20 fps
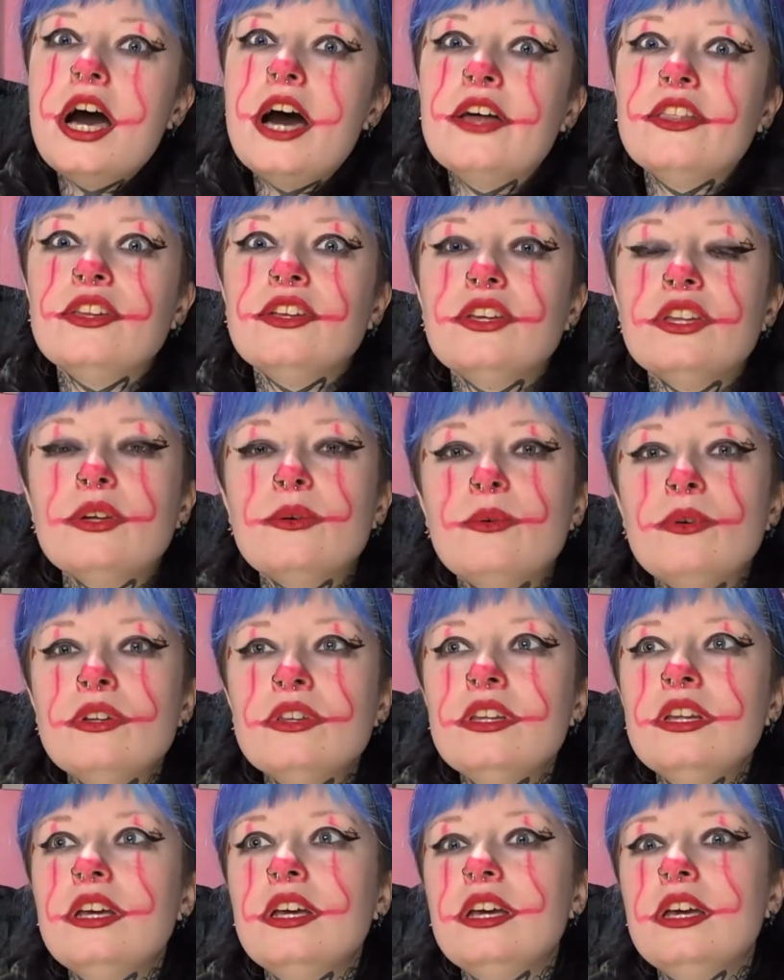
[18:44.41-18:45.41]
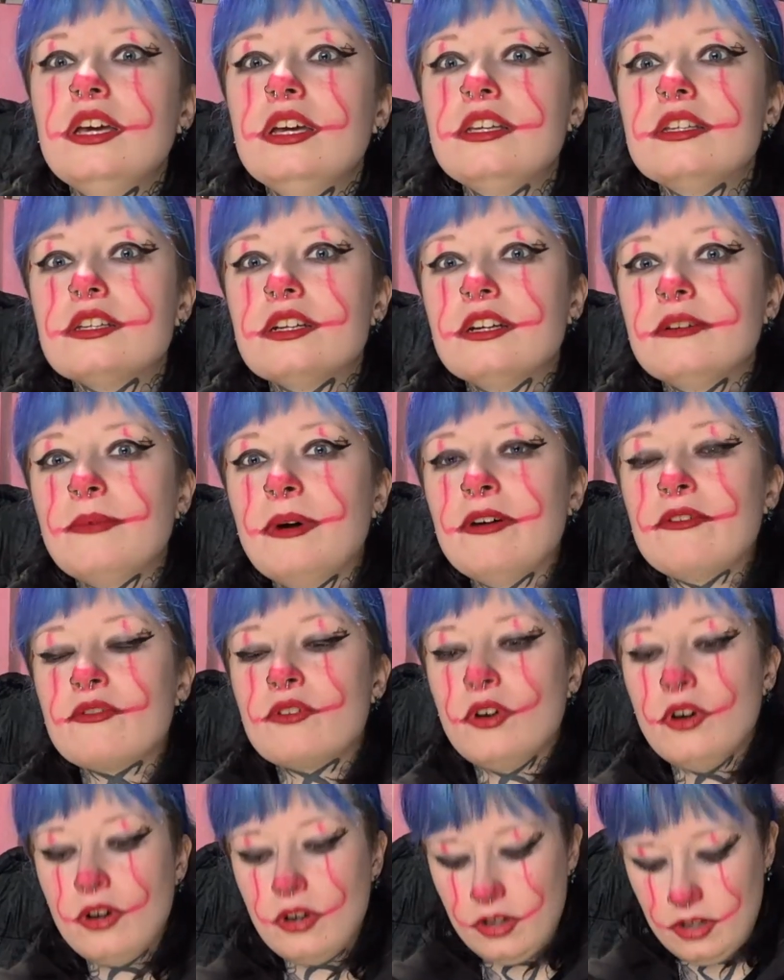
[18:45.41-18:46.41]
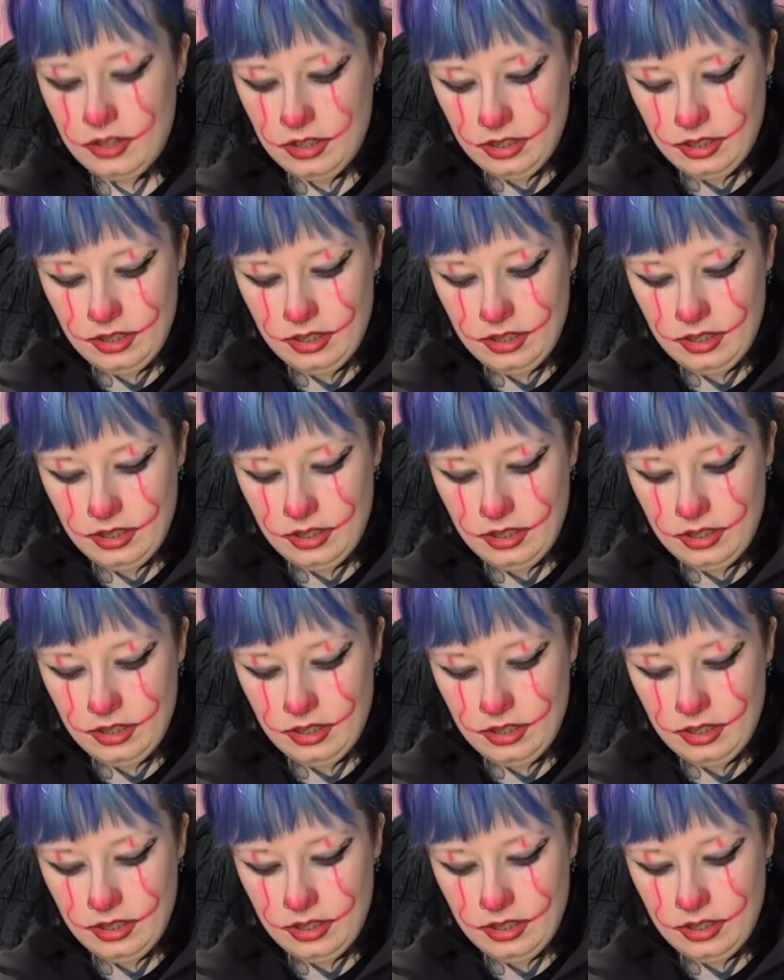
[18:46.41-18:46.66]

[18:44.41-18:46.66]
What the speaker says: And the other one is, I've got